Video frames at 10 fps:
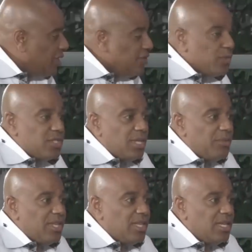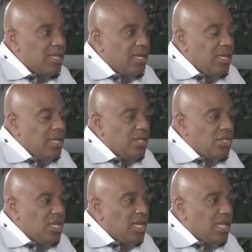this was something that
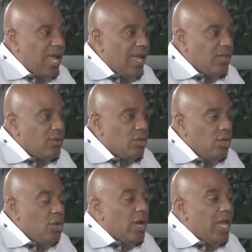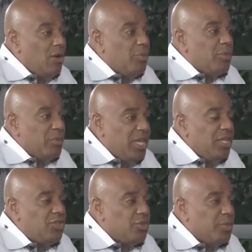she could handle. You are helping
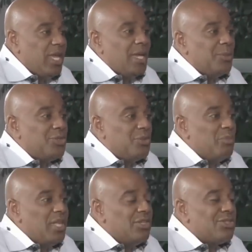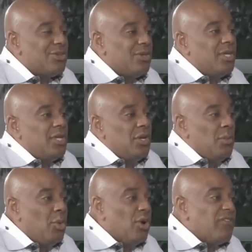me to be able to minister
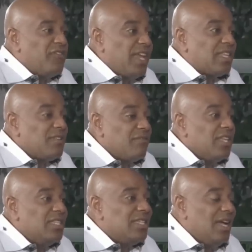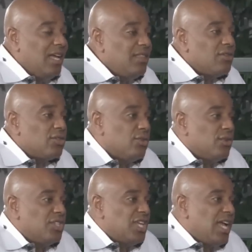more effectively to others
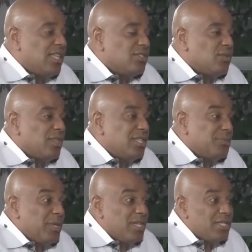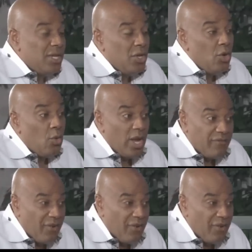who are challenged with this. Because quite